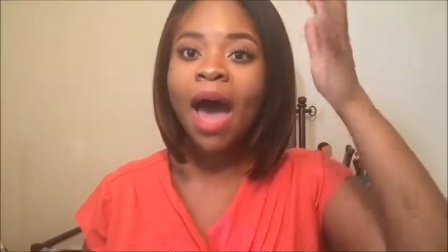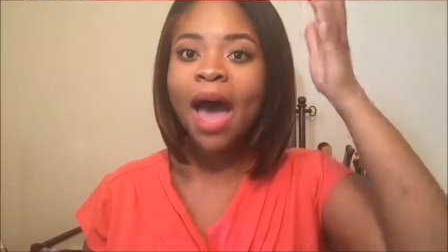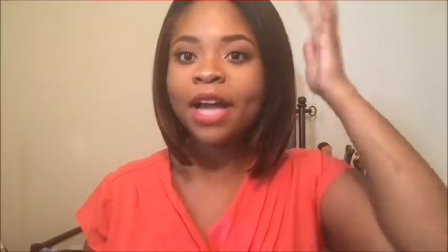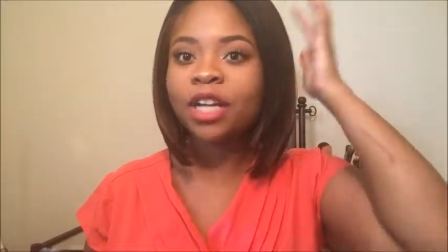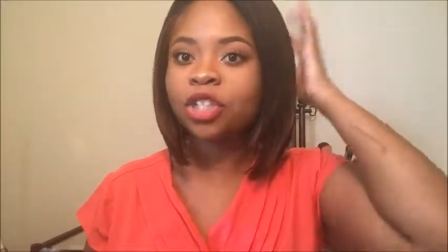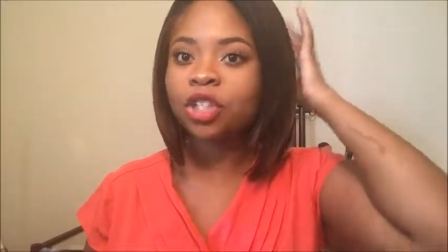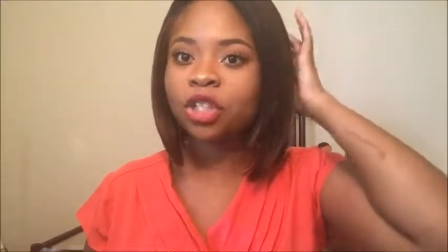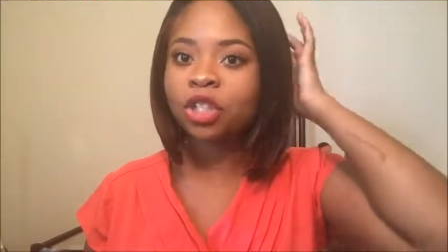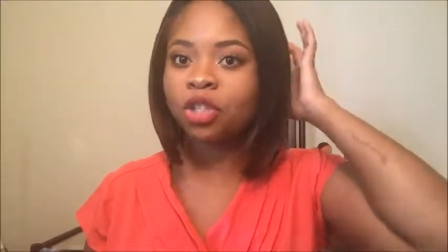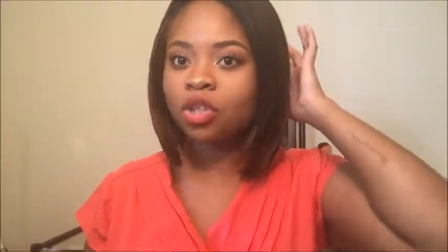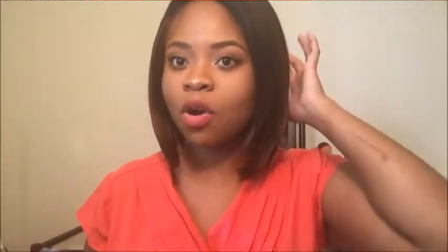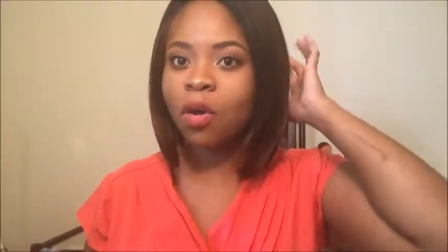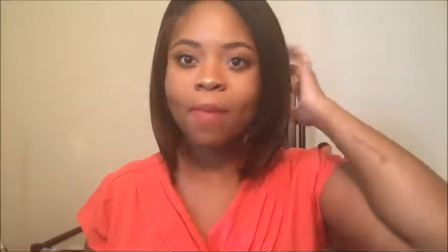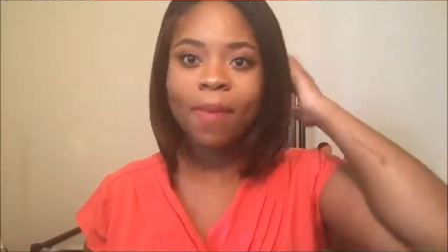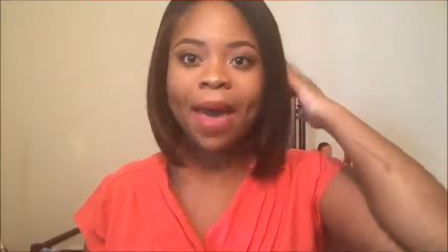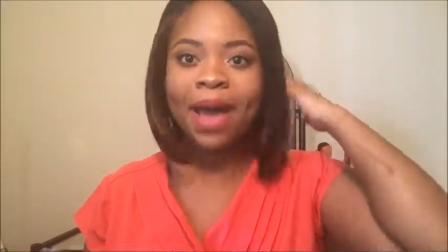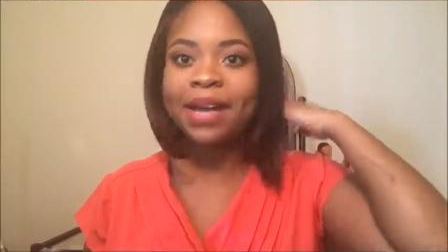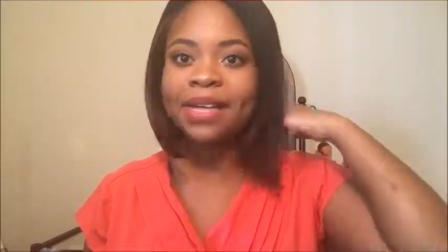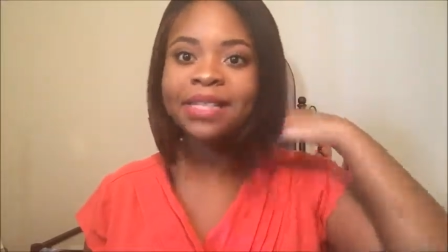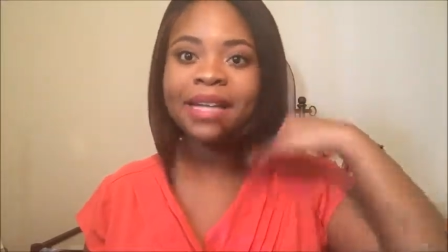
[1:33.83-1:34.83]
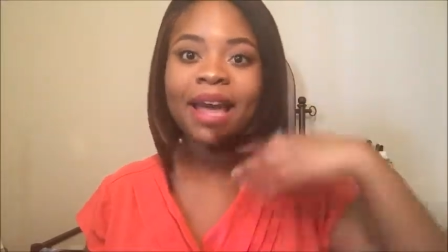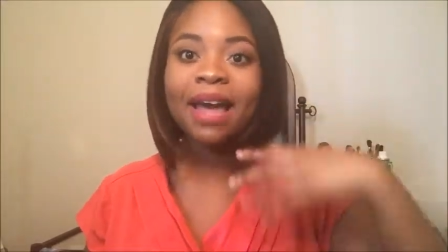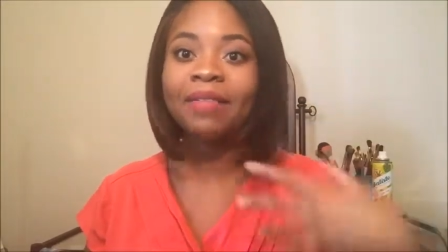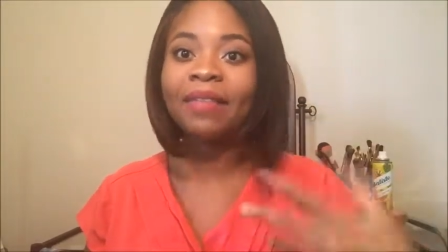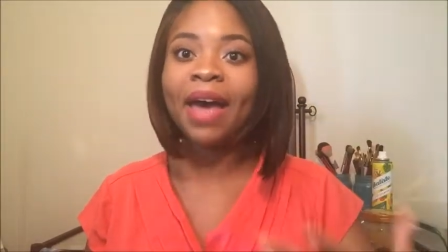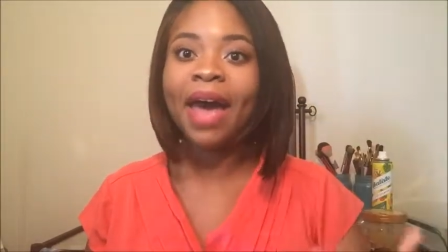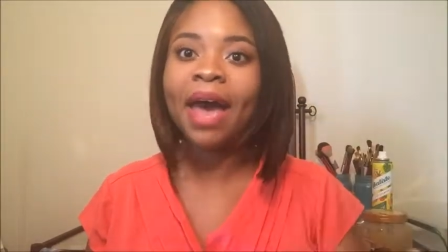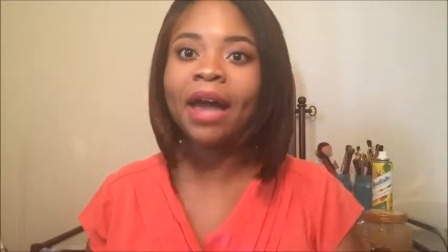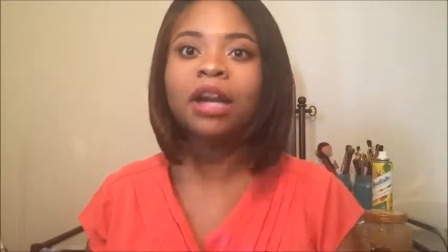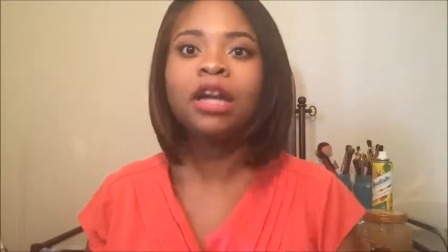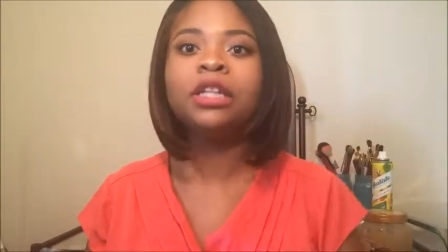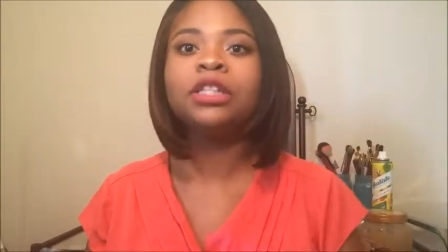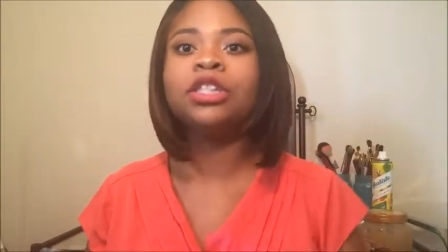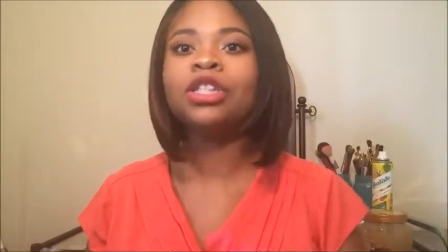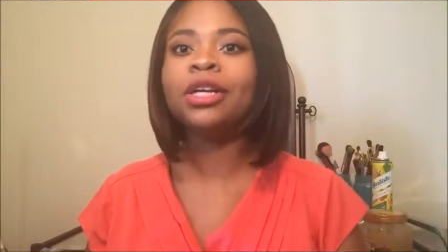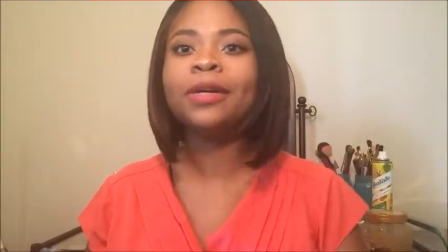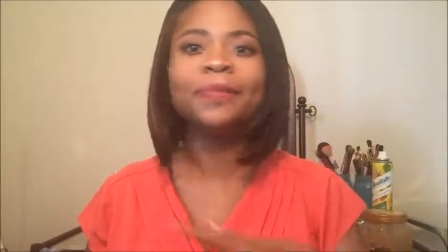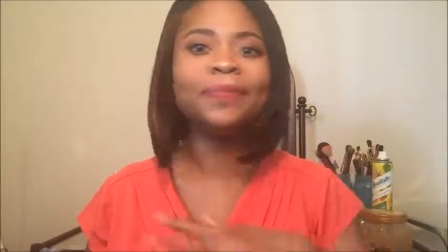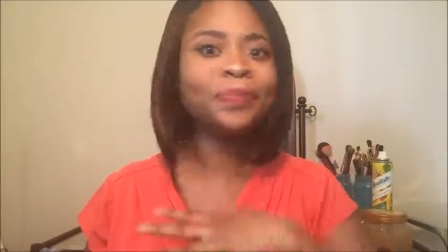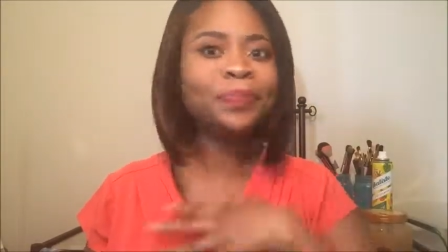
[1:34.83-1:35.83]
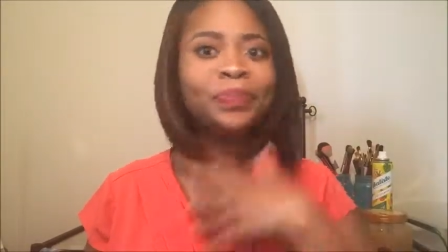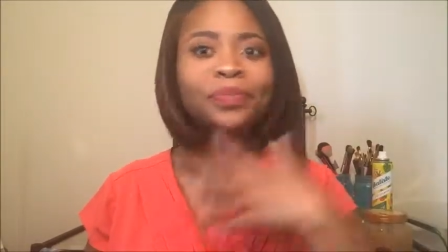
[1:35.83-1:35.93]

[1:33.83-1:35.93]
I just throw it back because I have a hat on so